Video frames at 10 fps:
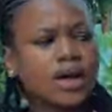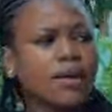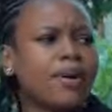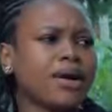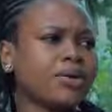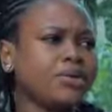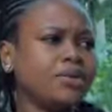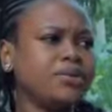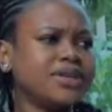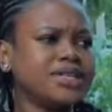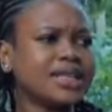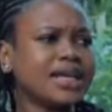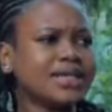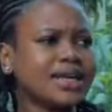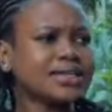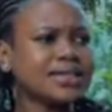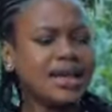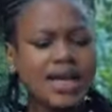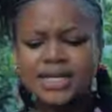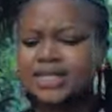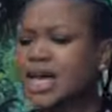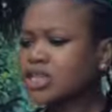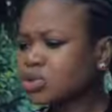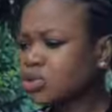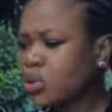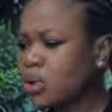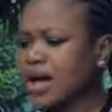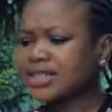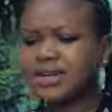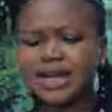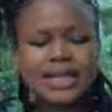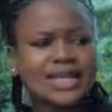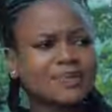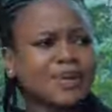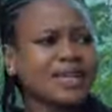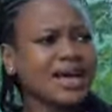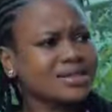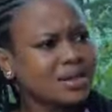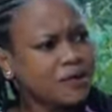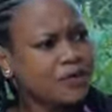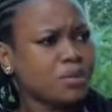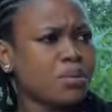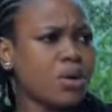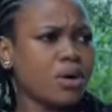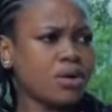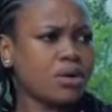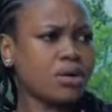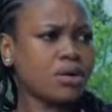turn her back on the prince like that. She has to go and try and explain herself the more.